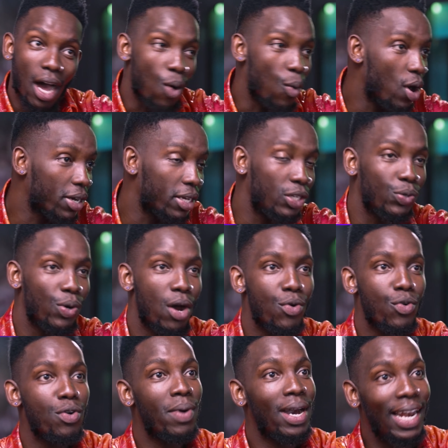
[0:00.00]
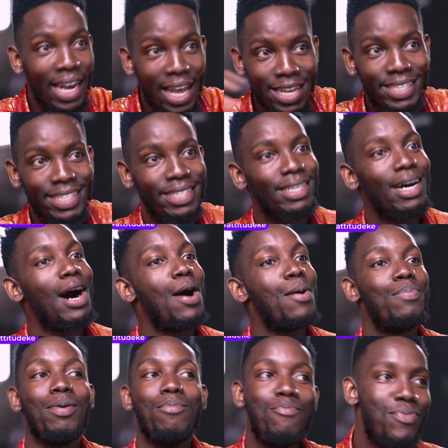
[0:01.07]
I walk into a room, I light it
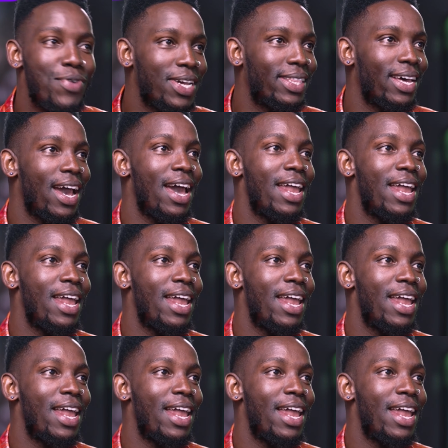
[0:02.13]
up, I bring the